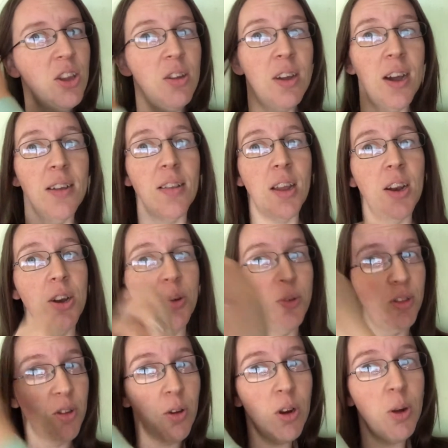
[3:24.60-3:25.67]
you guys, I don't know
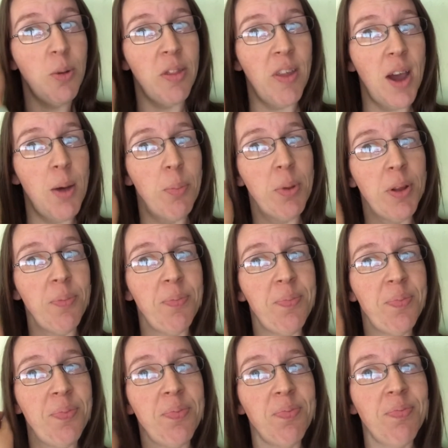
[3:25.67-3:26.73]
what's going on with that, but
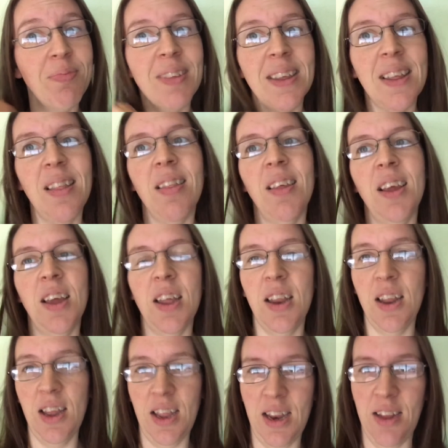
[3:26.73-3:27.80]

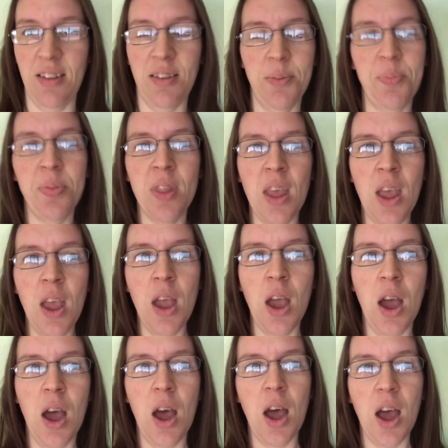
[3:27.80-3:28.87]
it is.
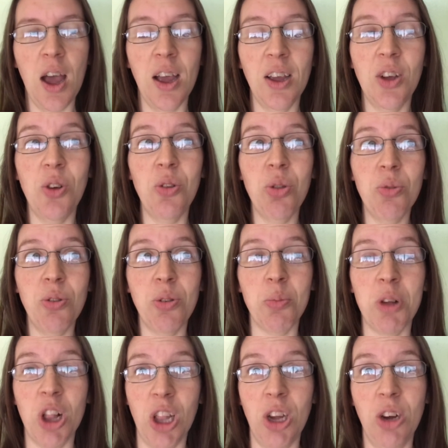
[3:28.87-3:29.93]
Go through
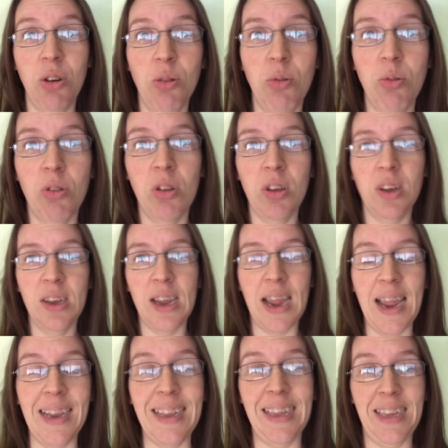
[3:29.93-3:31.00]
some clothes
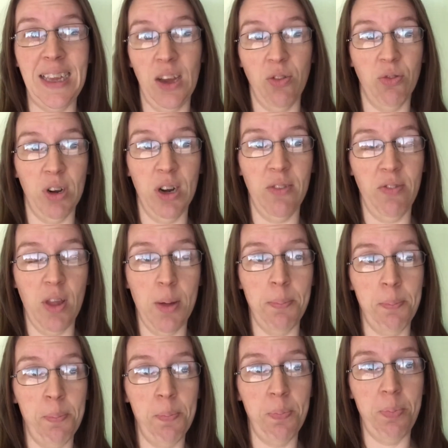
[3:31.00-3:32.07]
and get rid of them
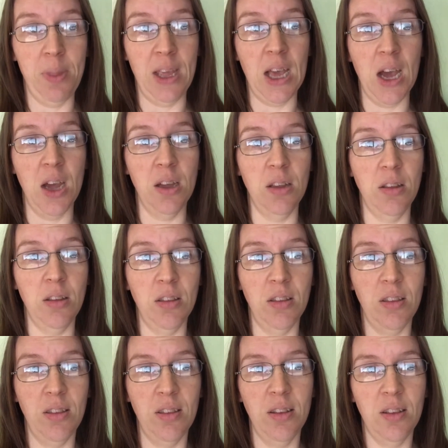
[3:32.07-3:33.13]
because
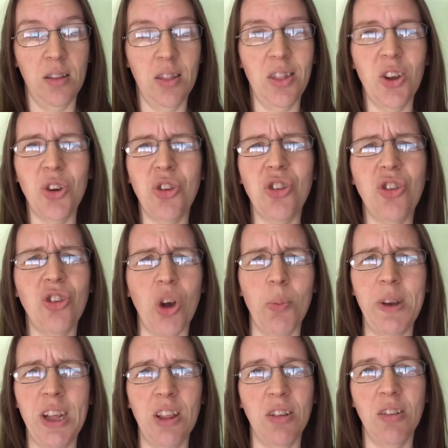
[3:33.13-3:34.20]
there's so
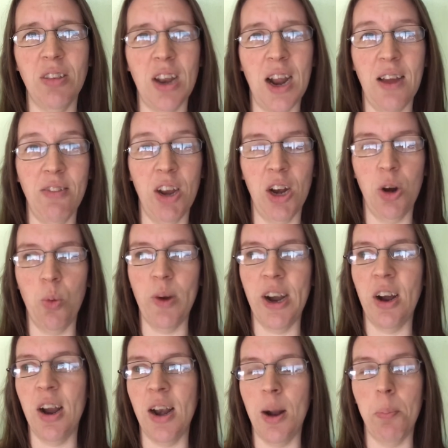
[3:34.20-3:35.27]
many clothes that I have that I don't
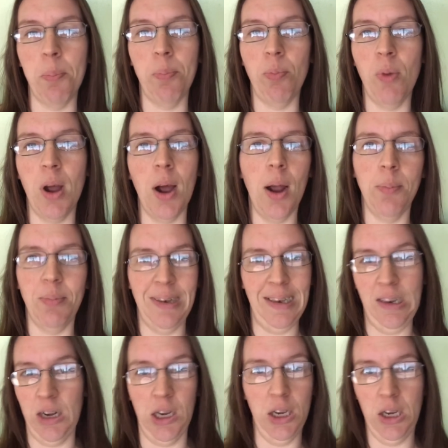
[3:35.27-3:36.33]
wear and I'm I'm
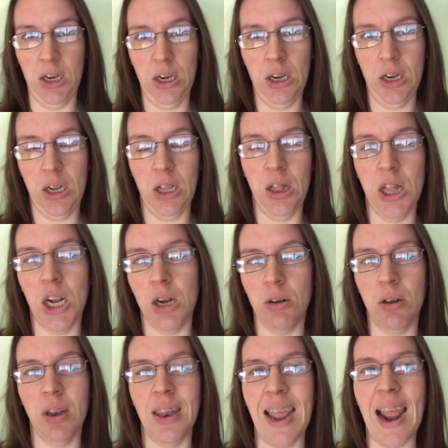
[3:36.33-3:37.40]
done. They're,
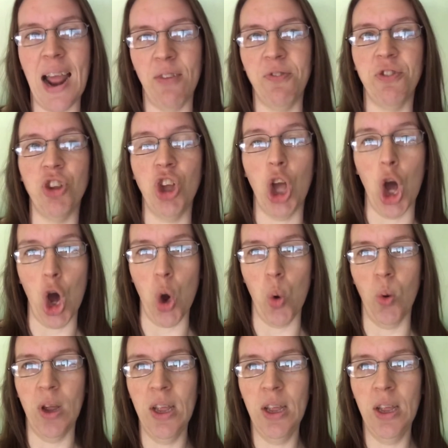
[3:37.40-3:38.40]
they have to go